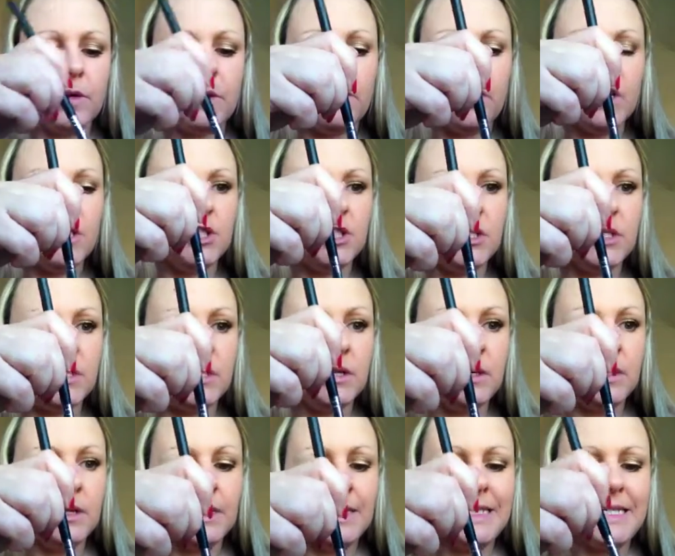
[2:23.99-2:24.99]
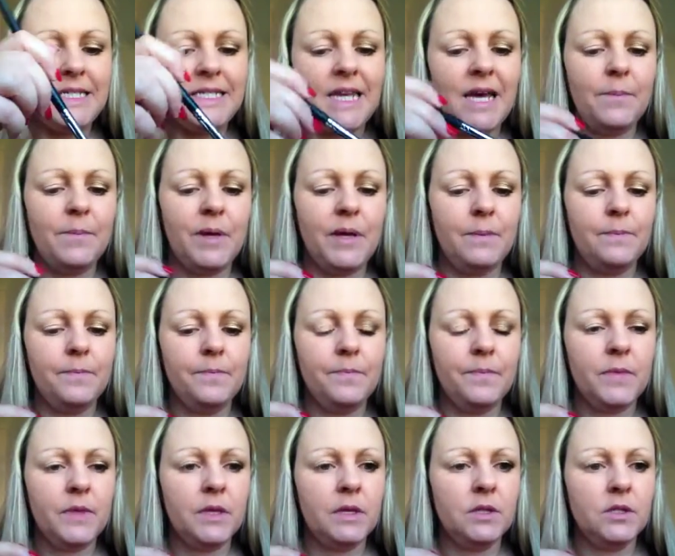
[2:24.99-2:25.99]
Now I just dab it,
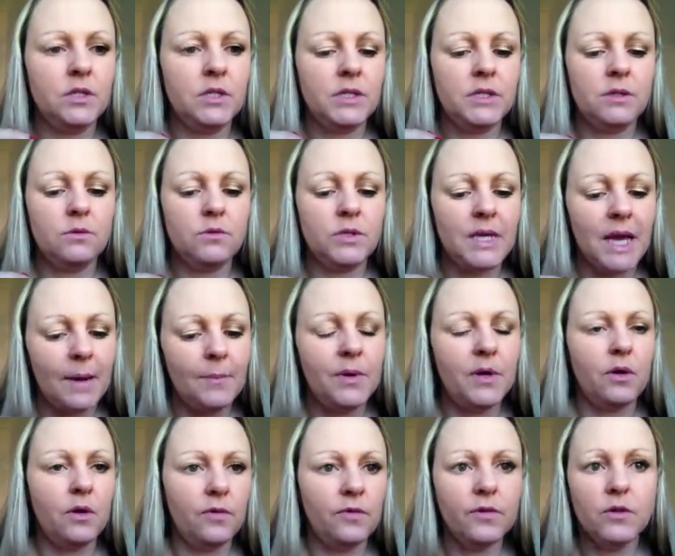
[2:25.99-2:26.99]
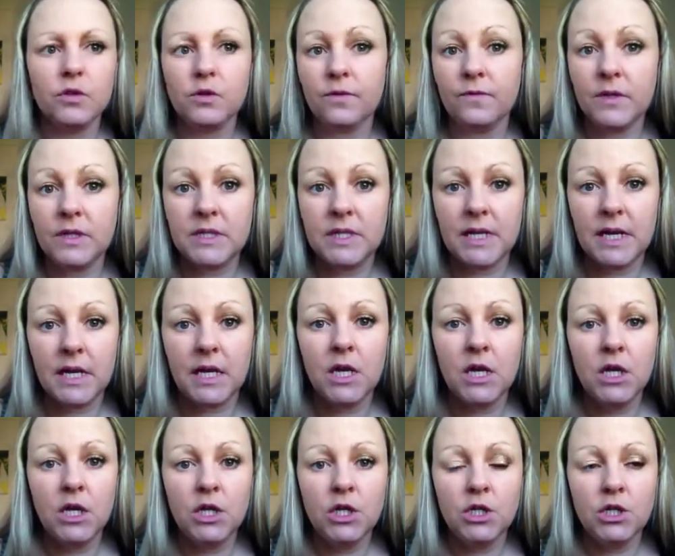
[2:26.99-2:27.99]
still tap it off because obviously
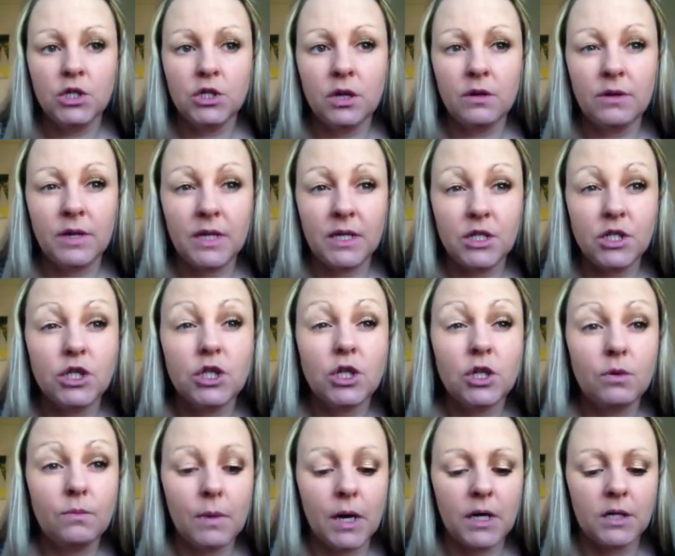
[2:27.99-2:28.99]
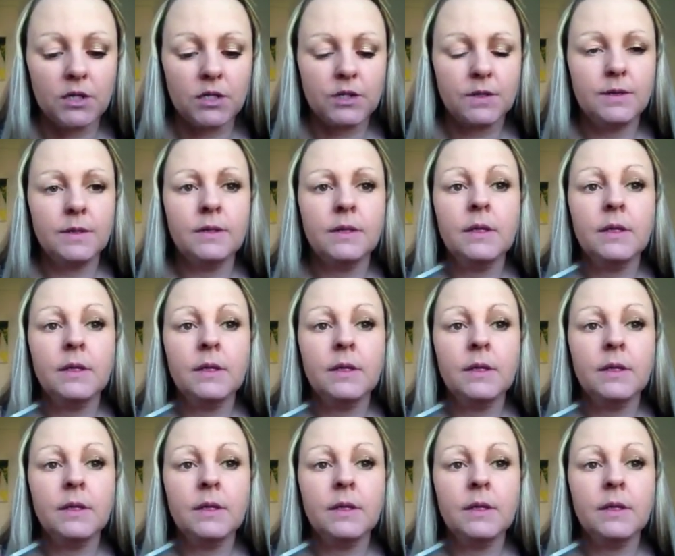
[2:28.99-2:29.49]
you don't need too much.